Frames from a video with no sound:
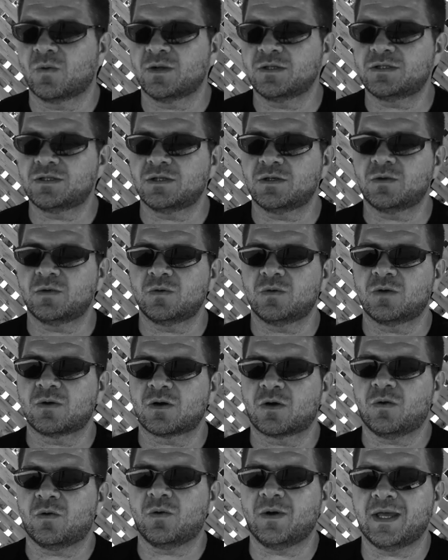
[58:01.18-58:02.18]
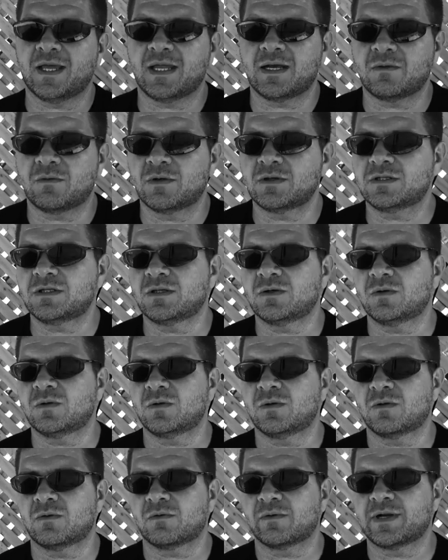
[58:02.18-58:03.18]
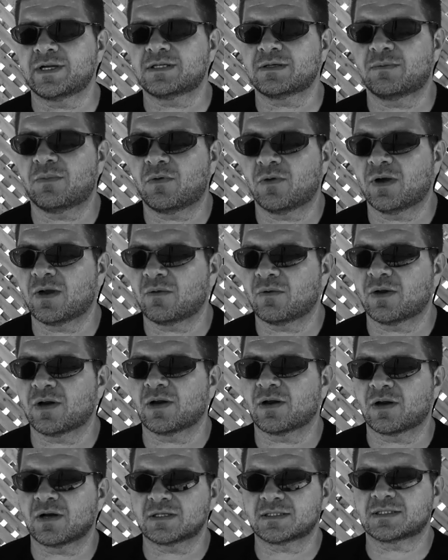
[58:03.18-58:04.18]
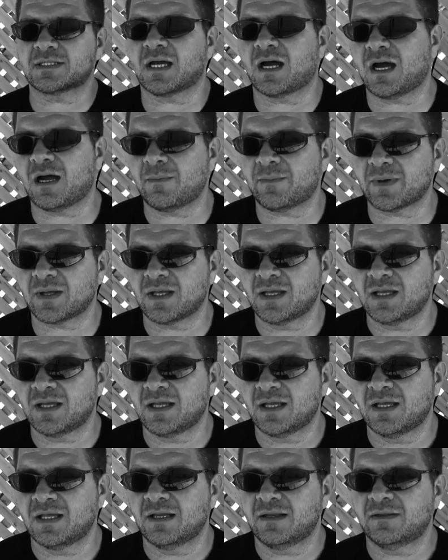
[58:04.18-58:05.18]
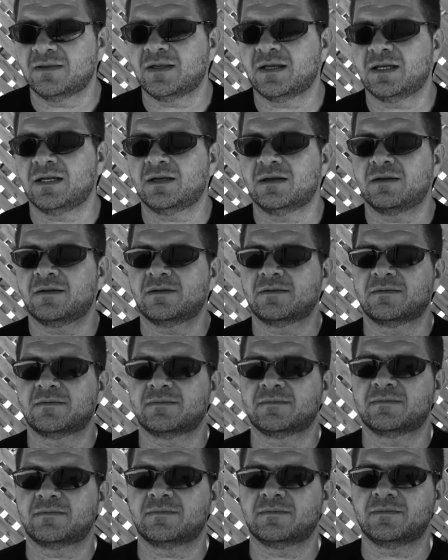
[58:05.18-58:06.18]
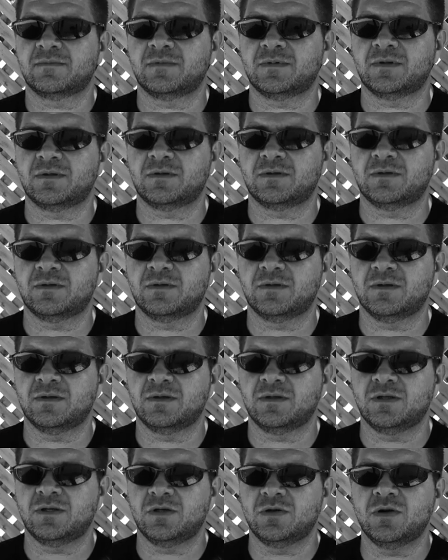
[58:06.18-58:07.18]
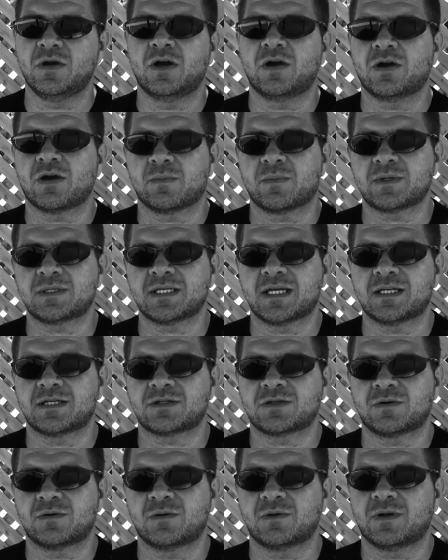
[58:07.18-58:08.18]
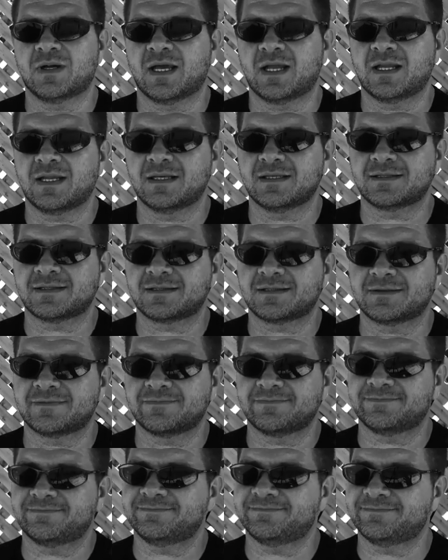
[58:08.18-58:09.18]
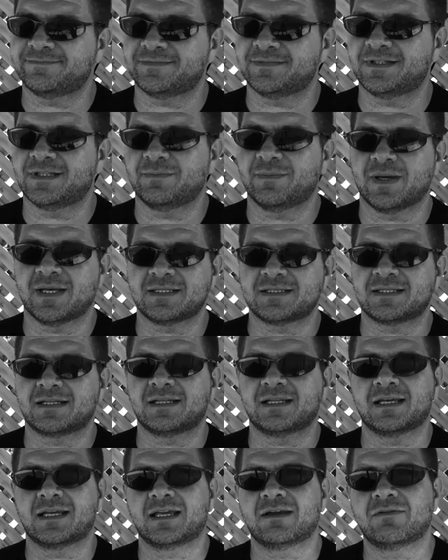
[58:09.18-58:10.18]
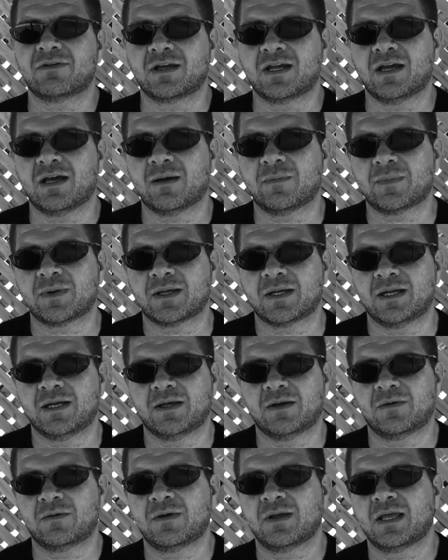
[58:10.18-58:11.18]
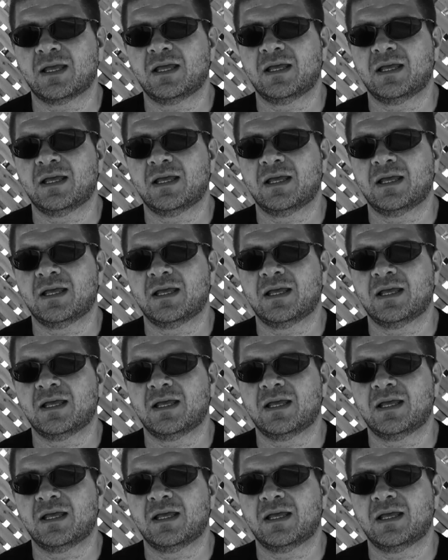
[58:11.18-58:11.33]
once you quit, once you reach a point where you're going to stop, then you know your potential, and that is basically giving up. You know,